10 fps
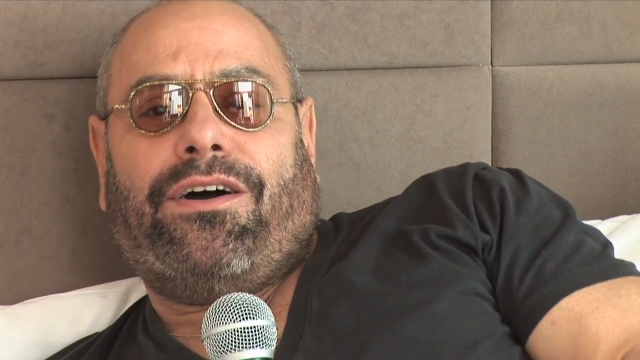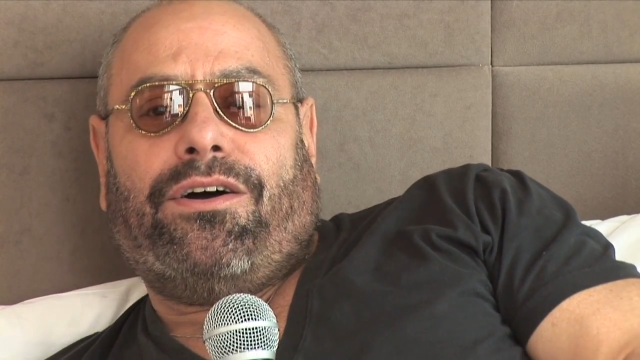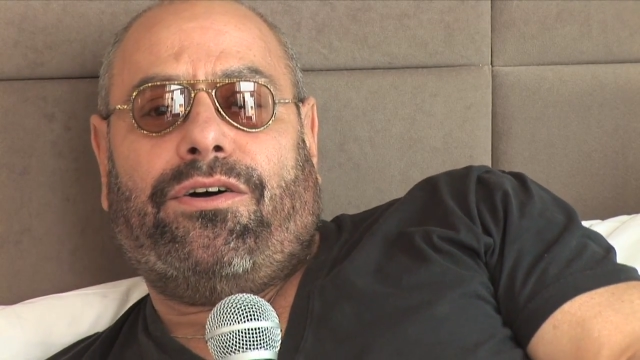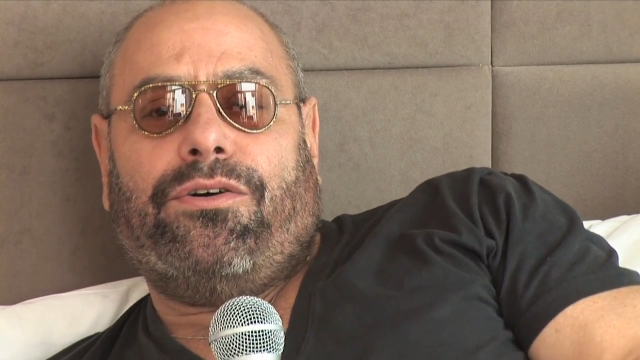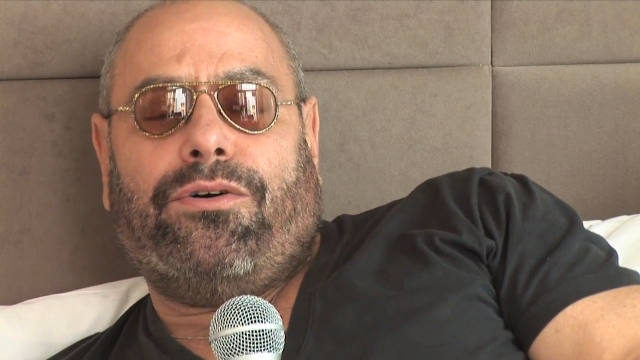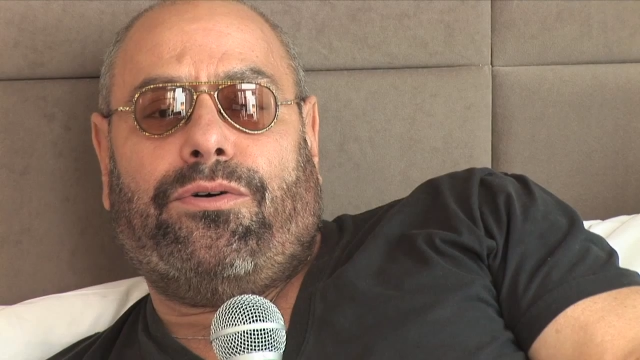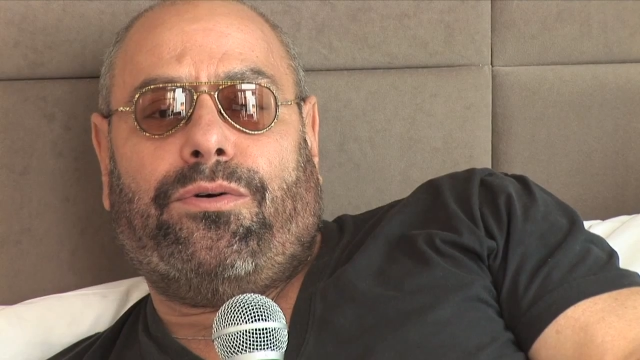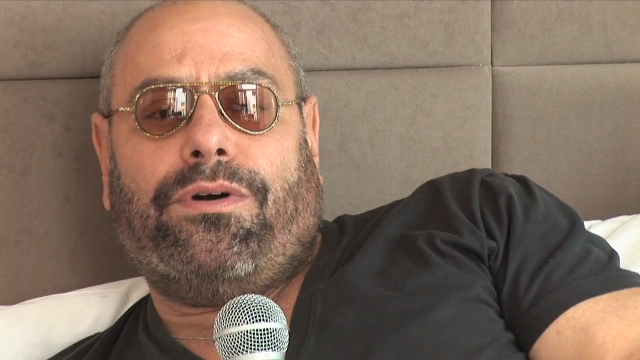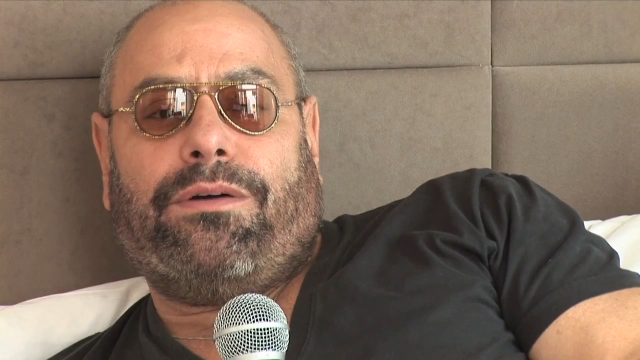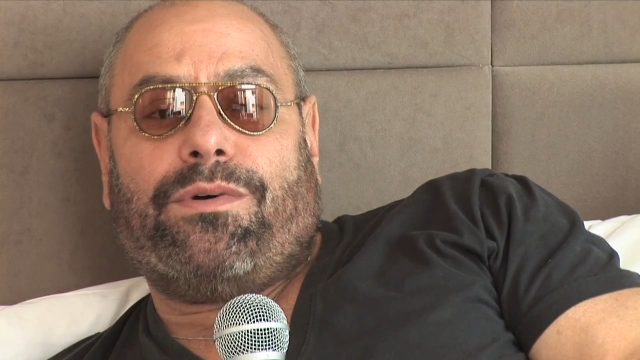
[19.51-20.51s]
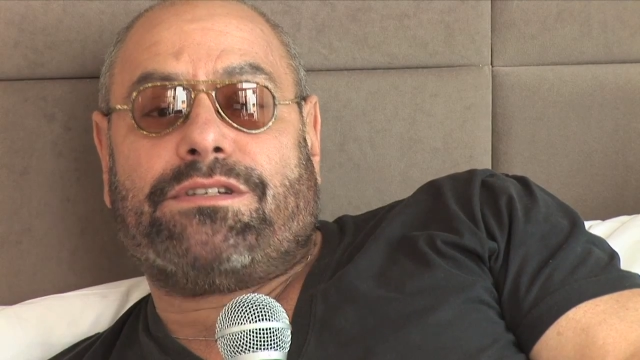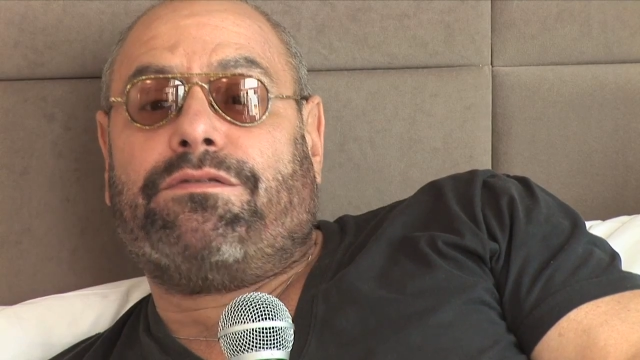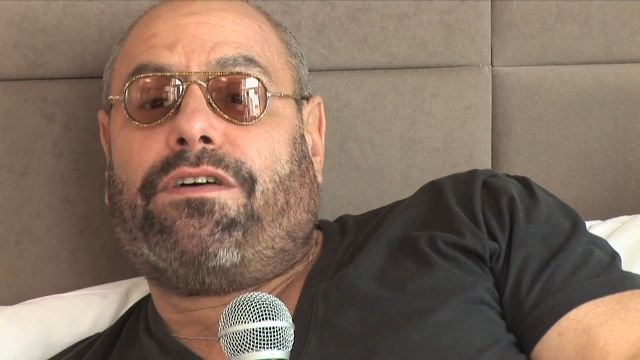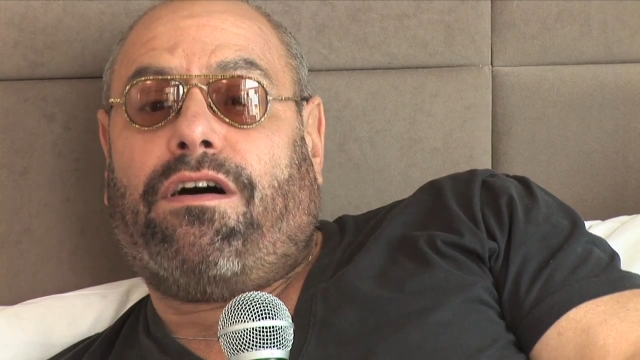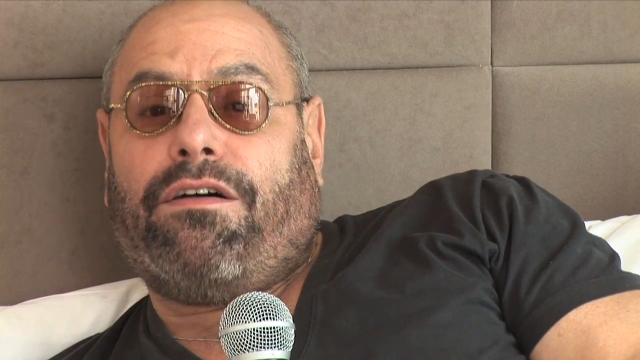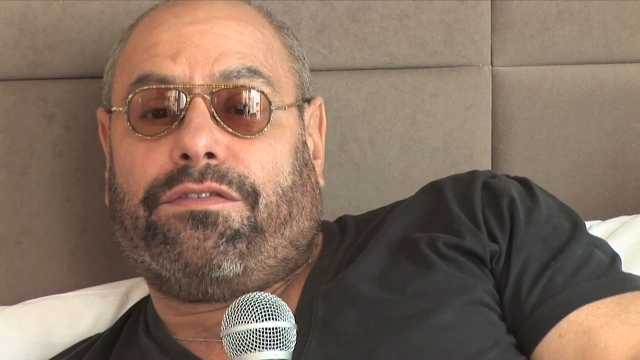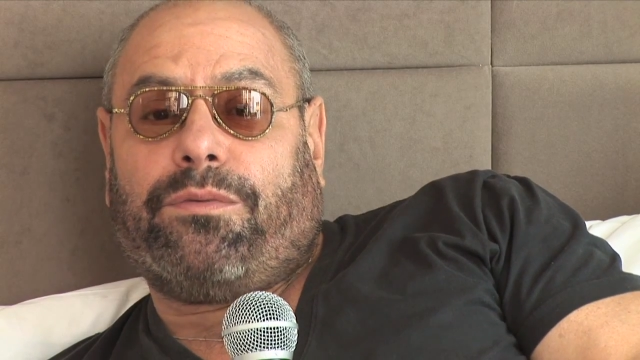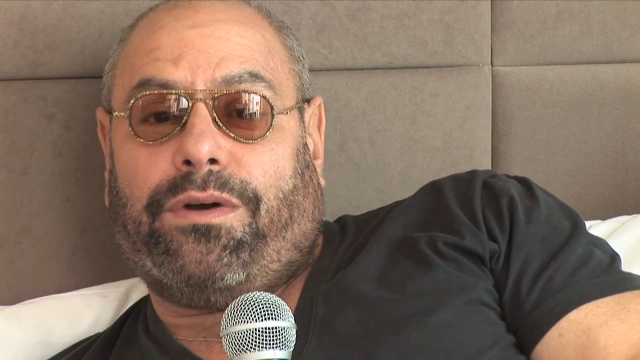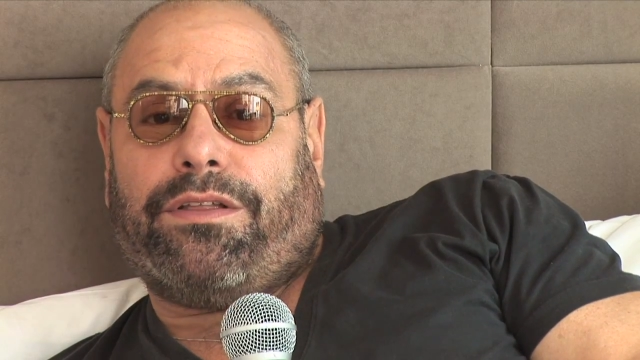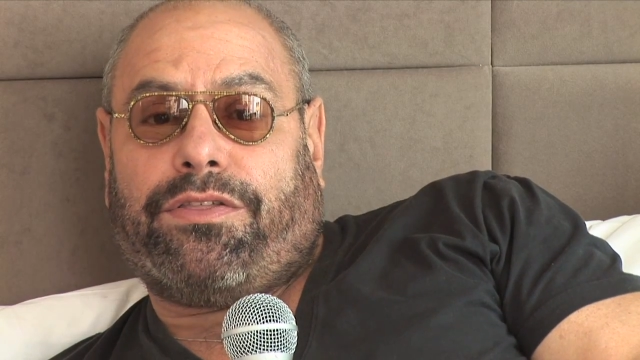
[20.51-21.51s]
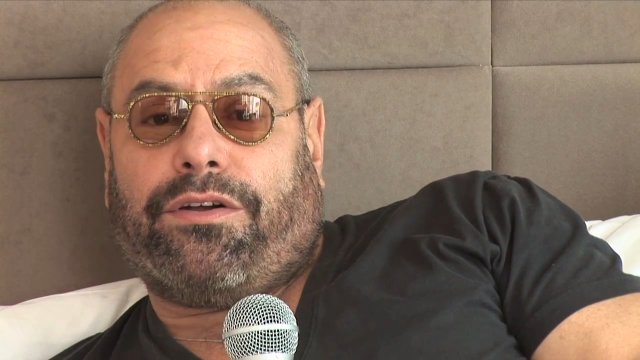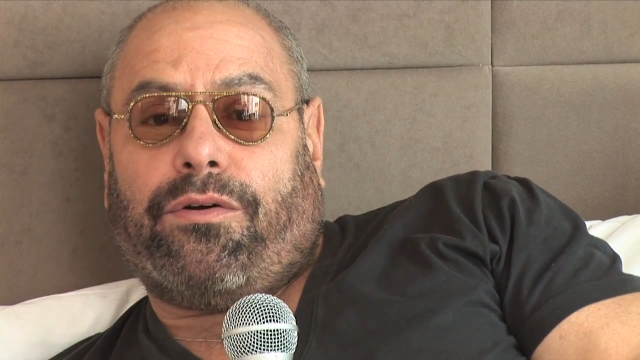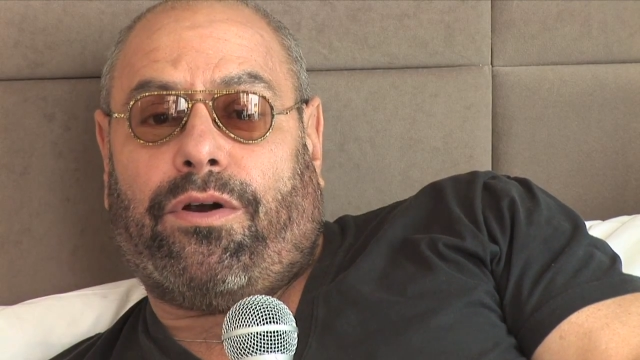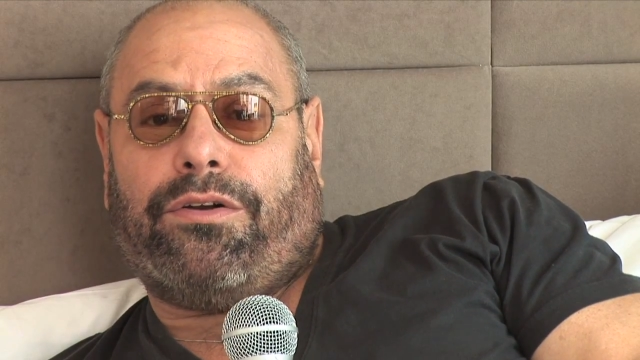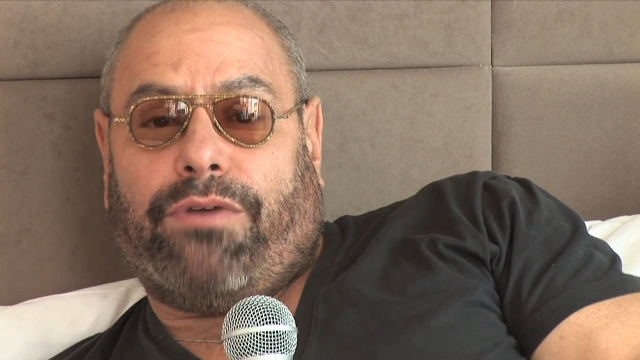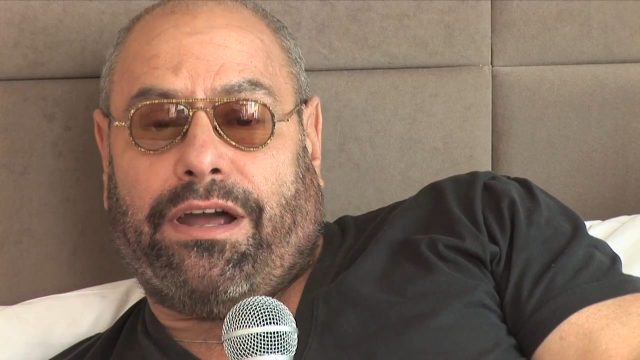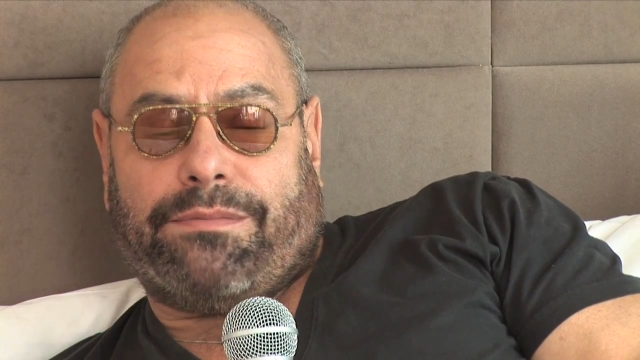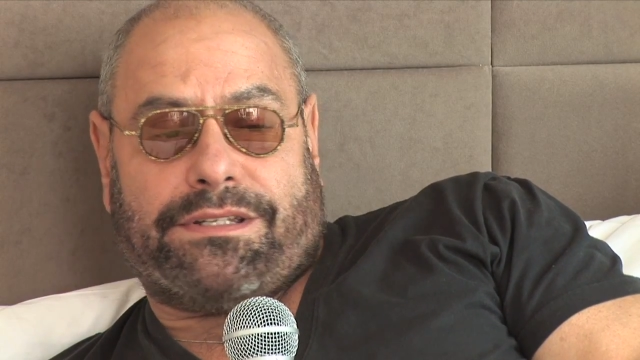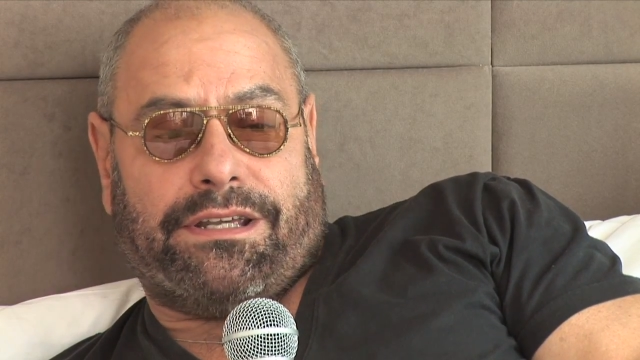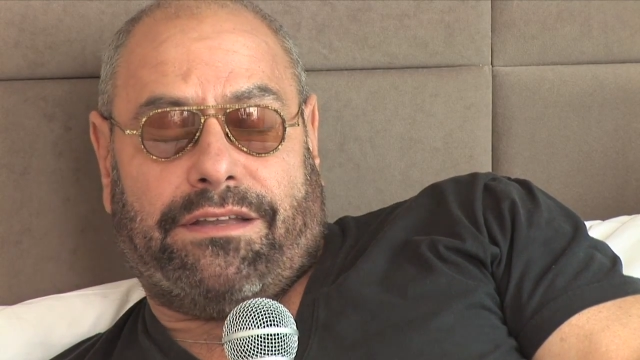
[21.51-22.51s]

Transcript: who was involved with Gordon Ramsay.